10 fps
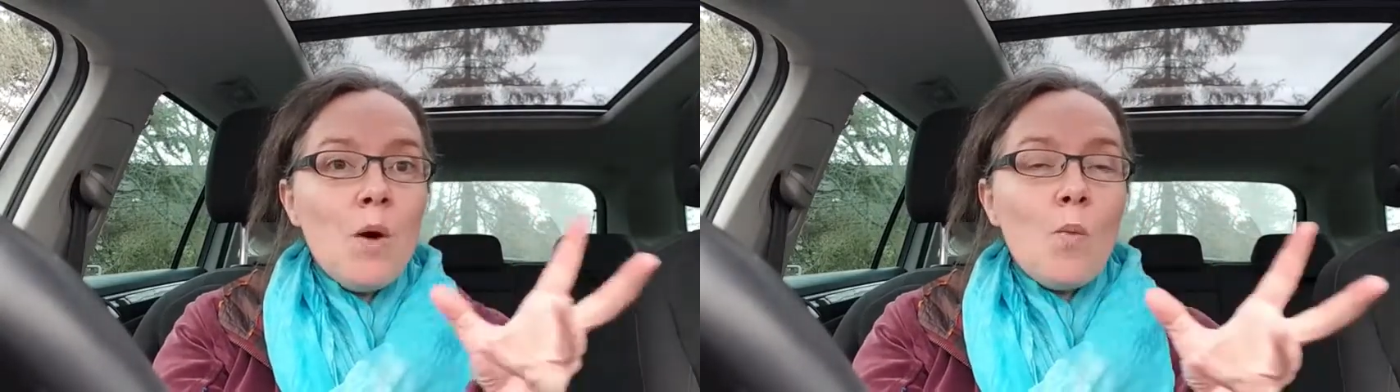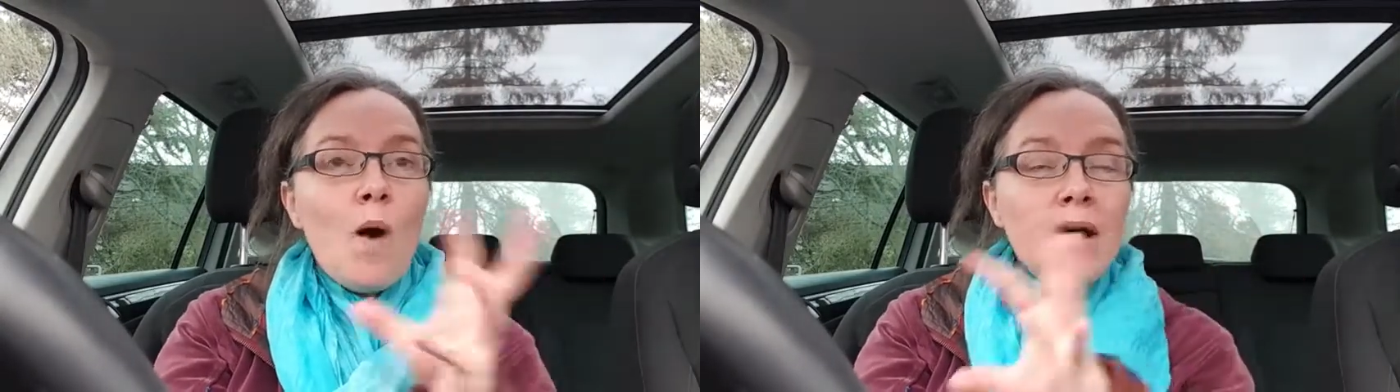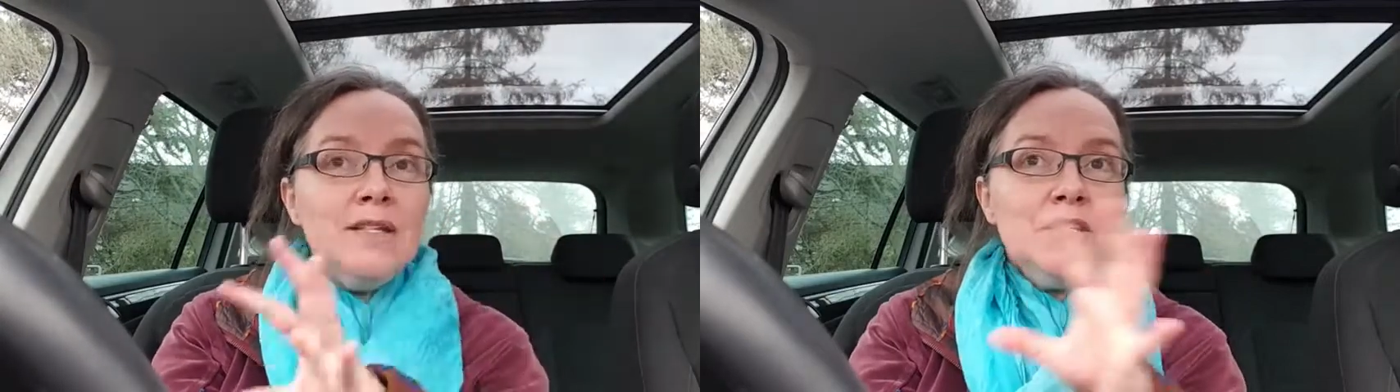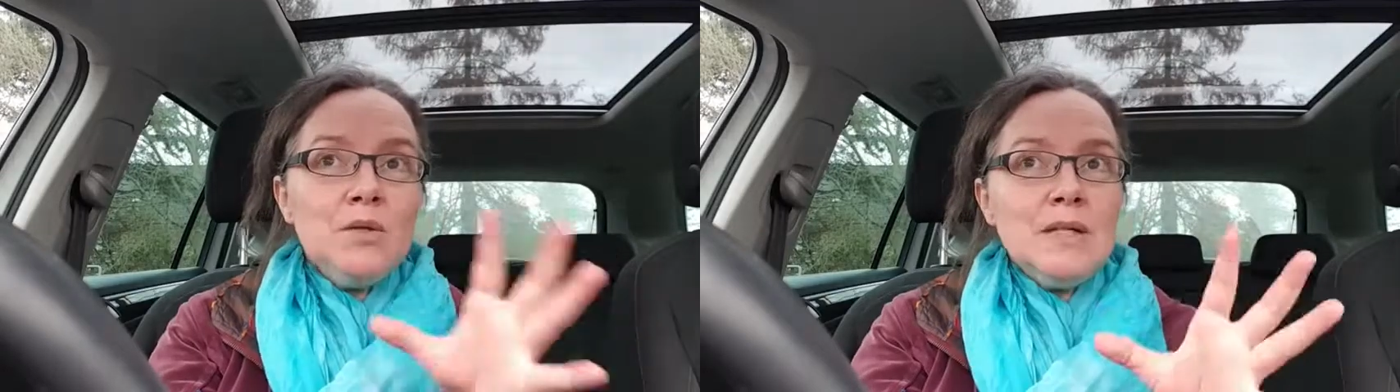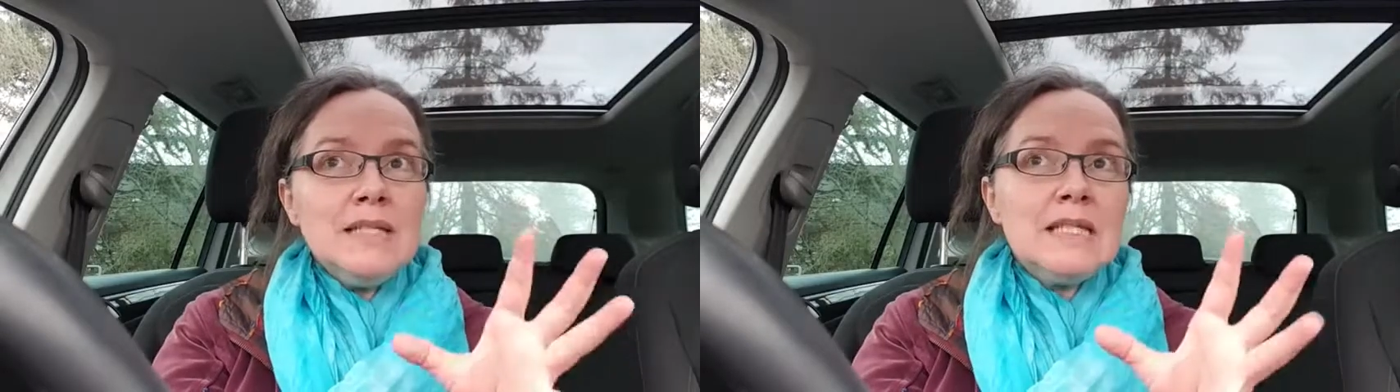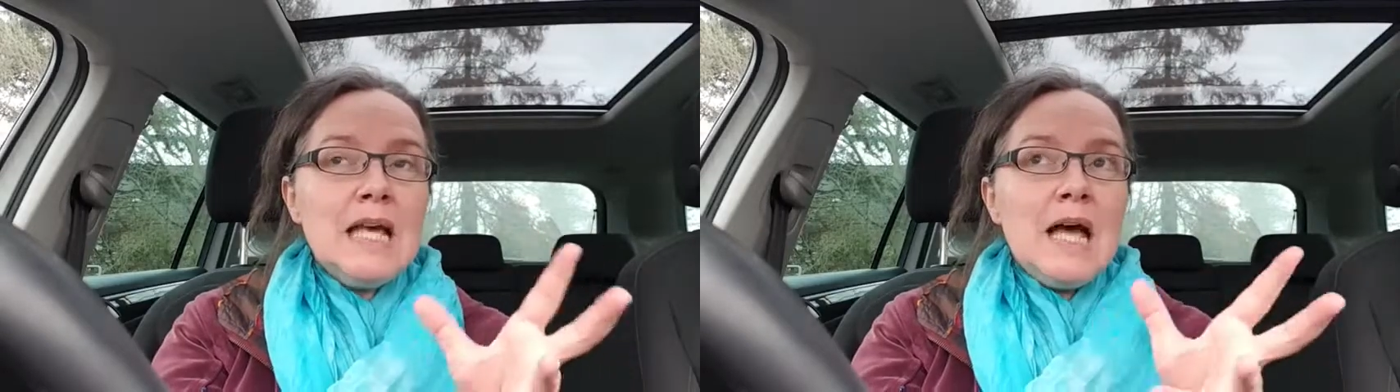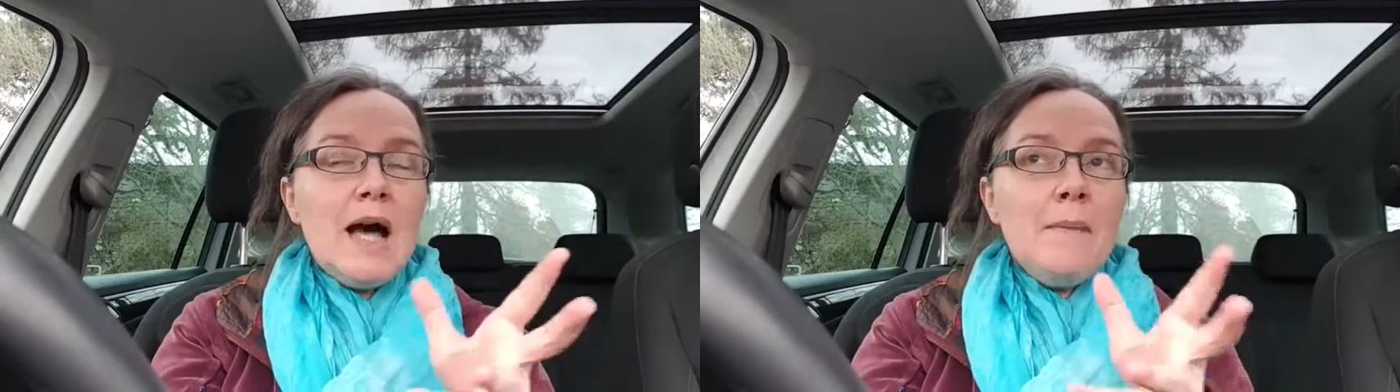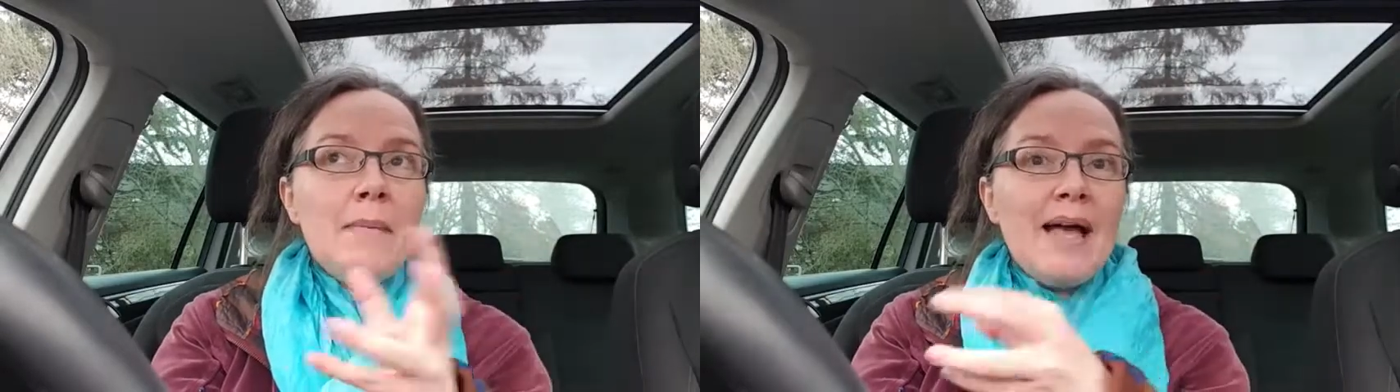what I do is
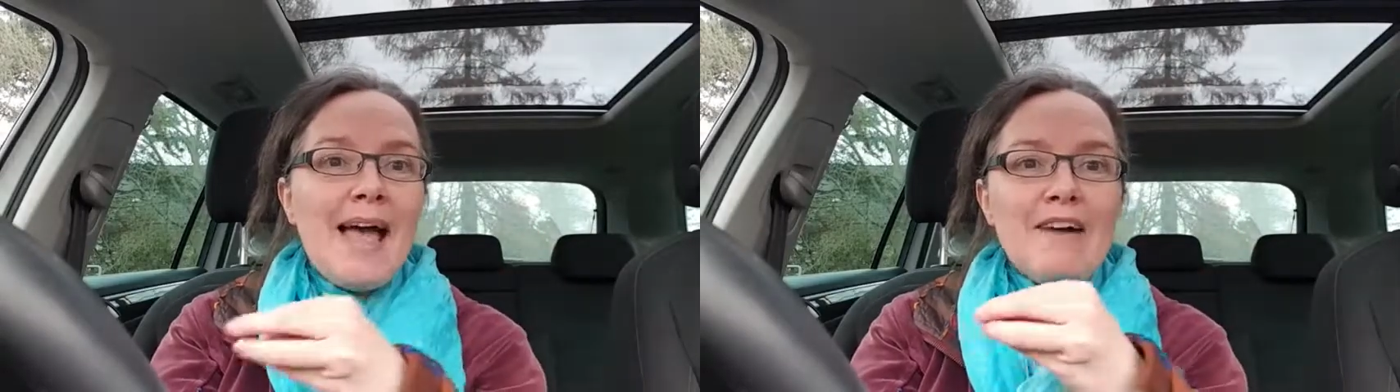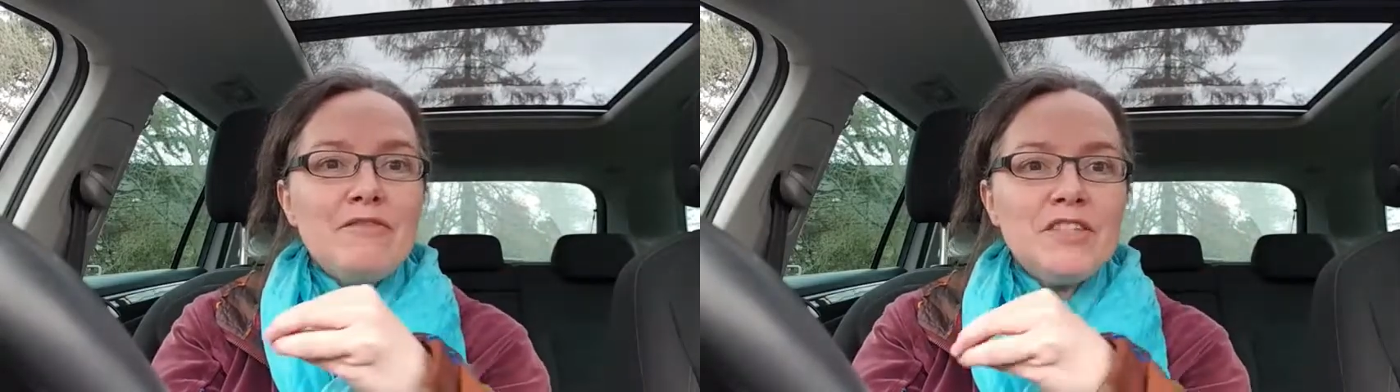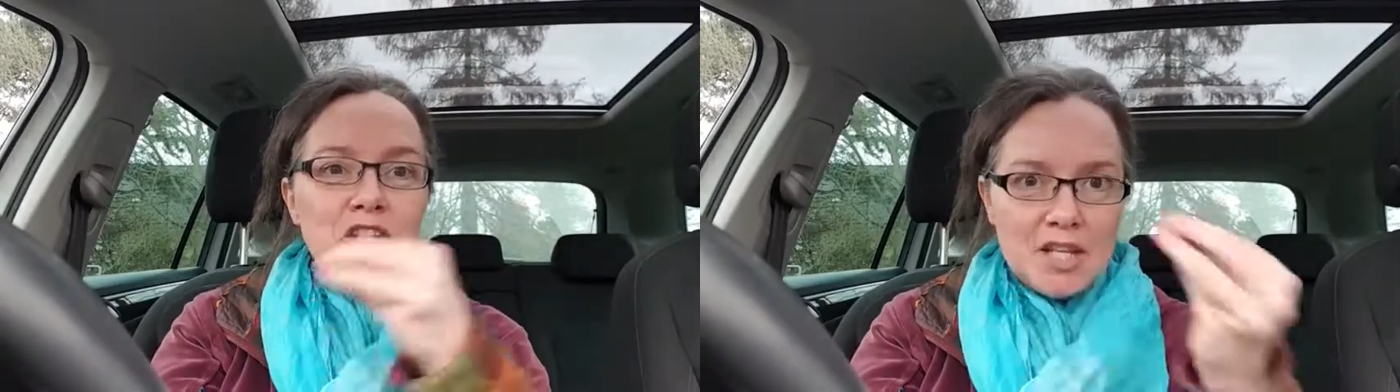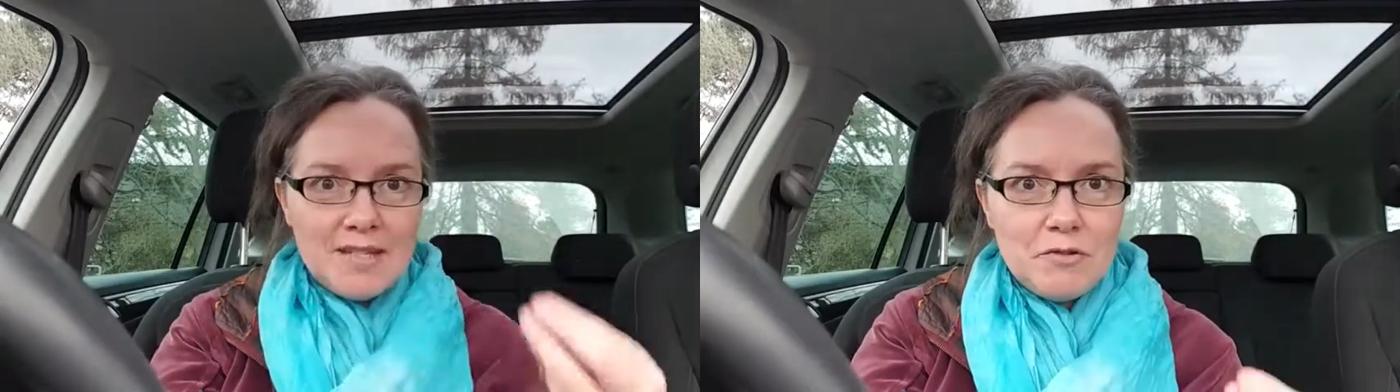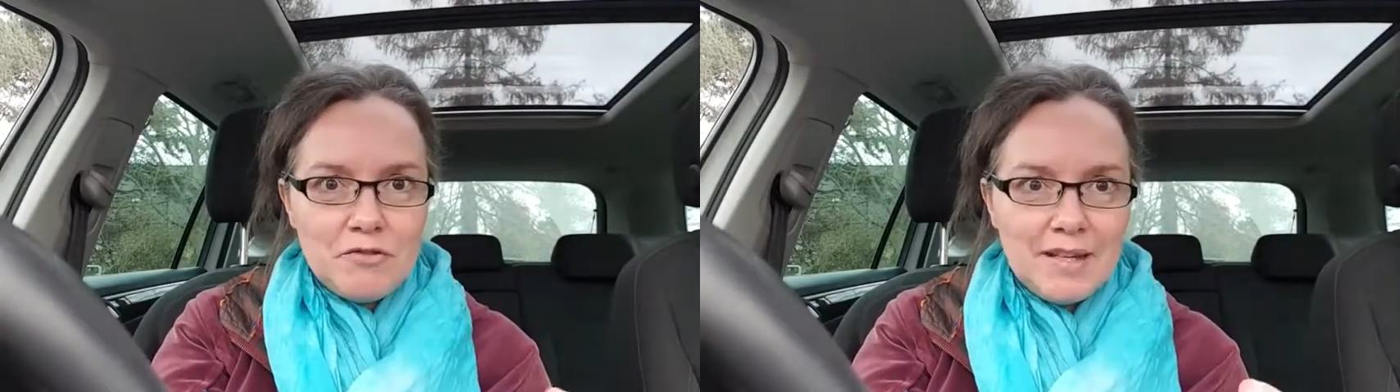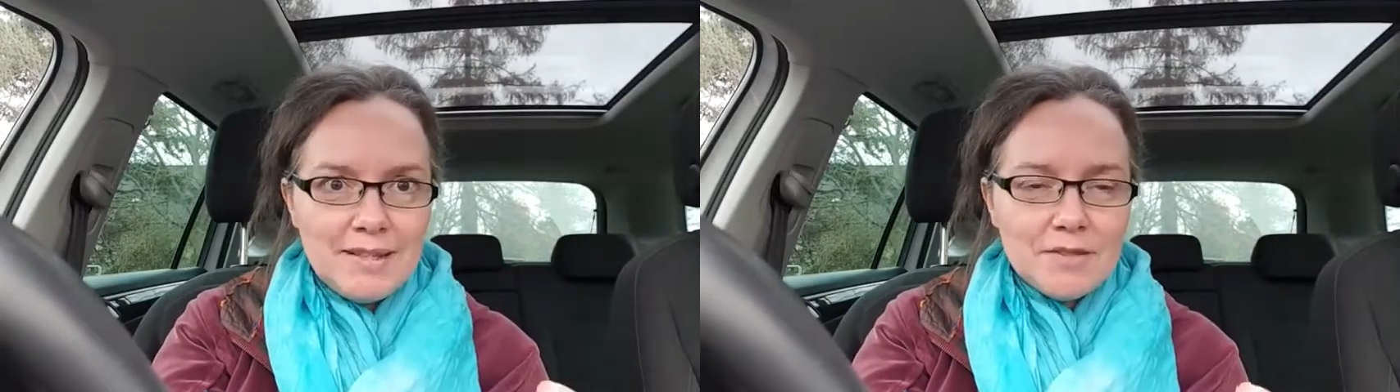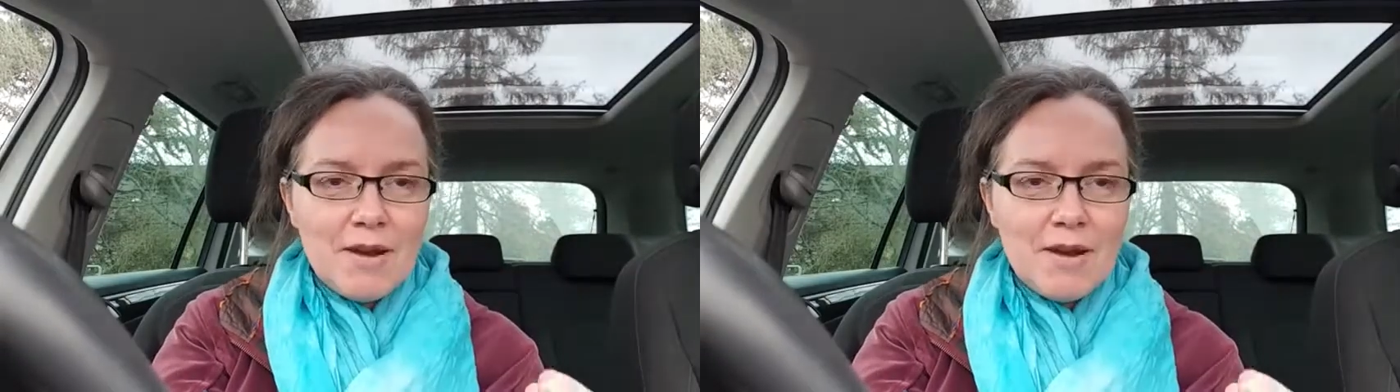I have suggested friends,